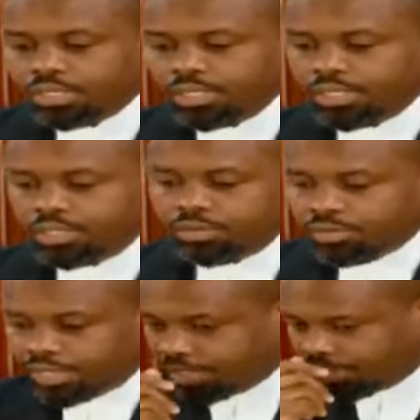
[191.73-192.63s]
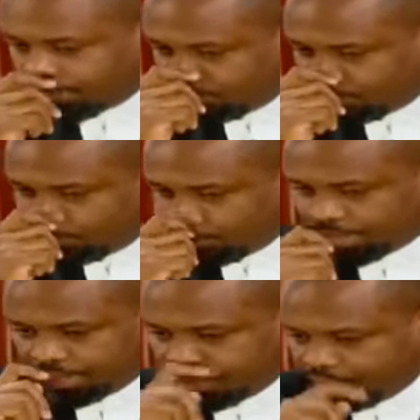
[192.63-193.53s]
the first and second
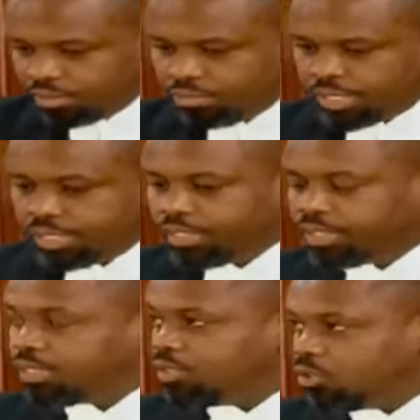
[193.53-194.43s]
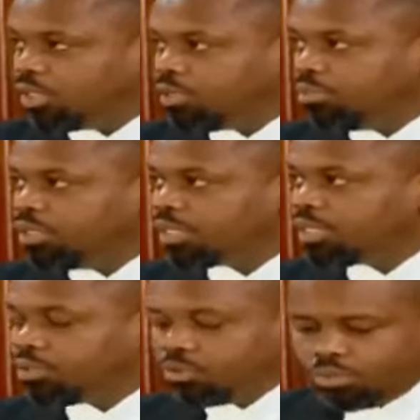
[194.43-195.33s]
respondent by His Honorable
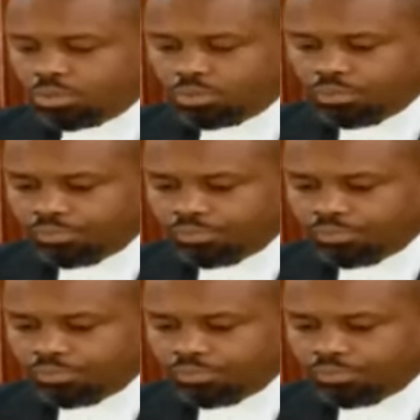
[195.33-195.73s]
Justice Ouko.